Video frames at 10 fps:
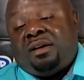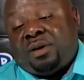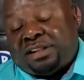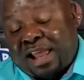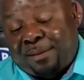
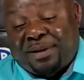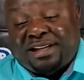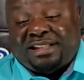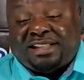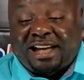With that
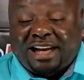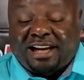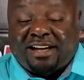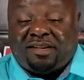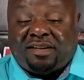being
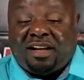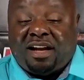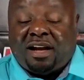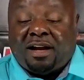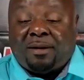said,
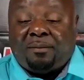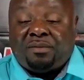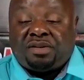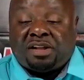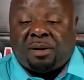um,
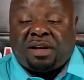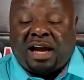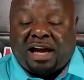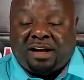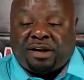some
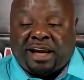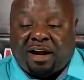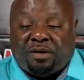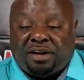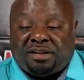
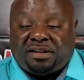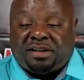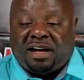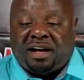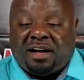counties,
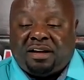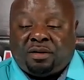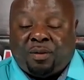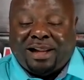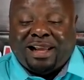uh,
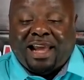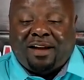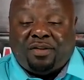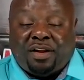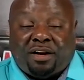the way they
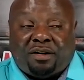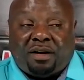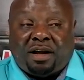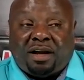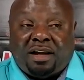have their
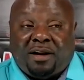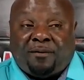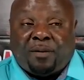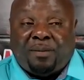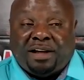
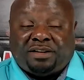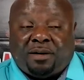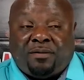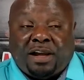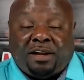information
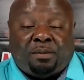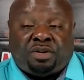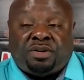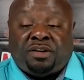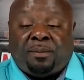
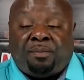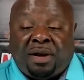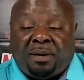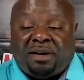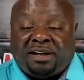available to the
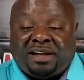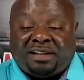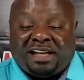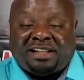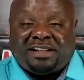public, and I
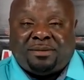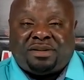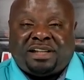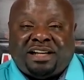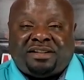think some
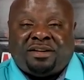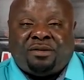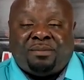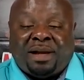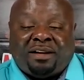states
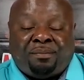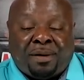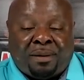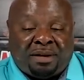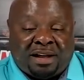don't make it
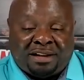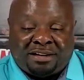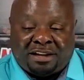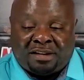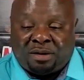public like
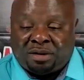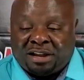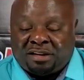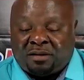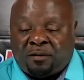this. I don't
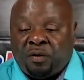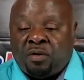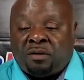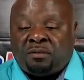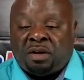think it's a
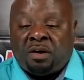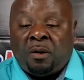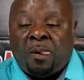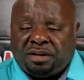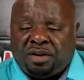few of them
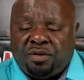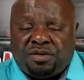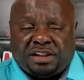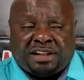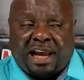though. You
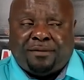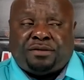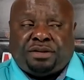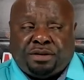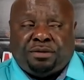just
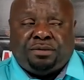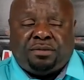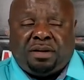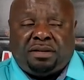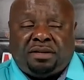have to.
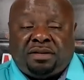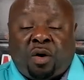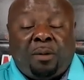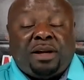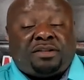
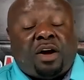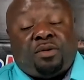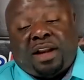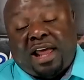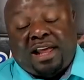Normally, it's
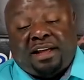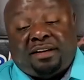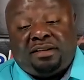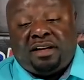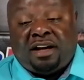online.
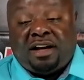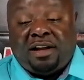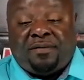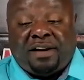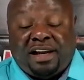Uh,
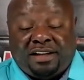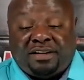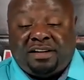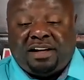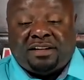if it
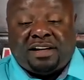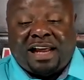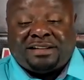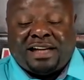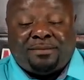isn't, and a
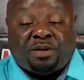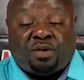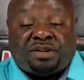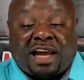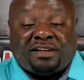lot of times
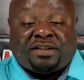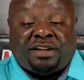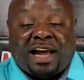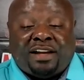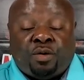those sites are
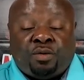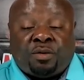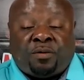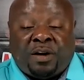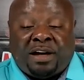not
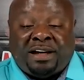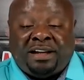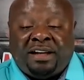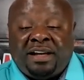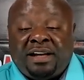user
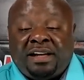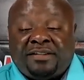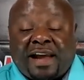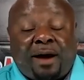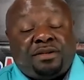friendly,
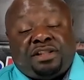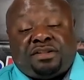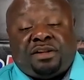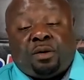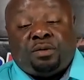so I would
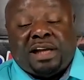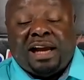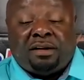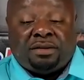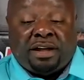just go
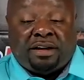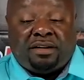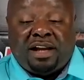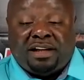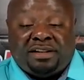down
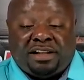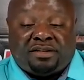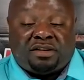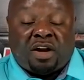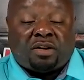there and
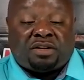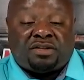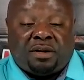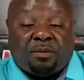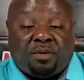just talk to
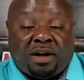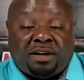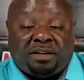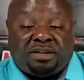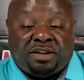
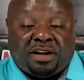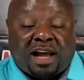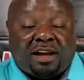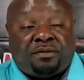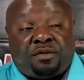someone until
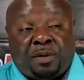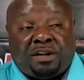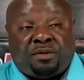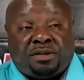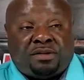I speak to one.